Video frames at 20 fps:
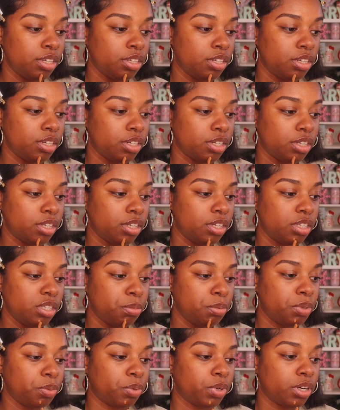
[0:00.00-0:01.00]
and it's
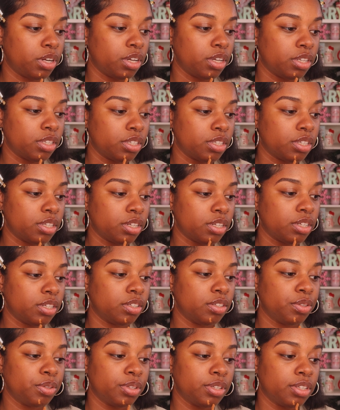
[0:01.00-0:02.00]
been working, so
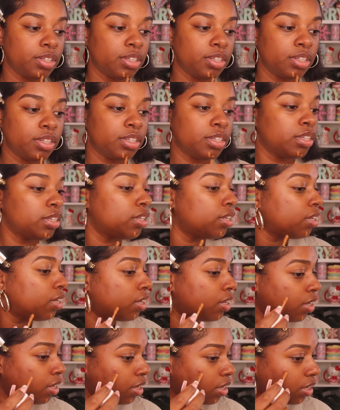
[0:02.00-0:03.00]

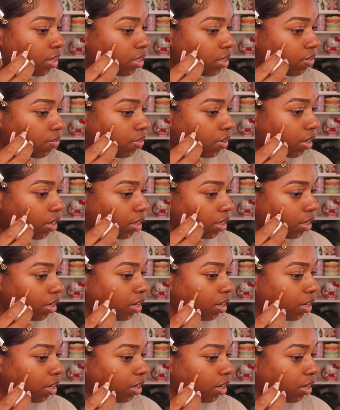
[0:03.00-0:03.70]
it's fine.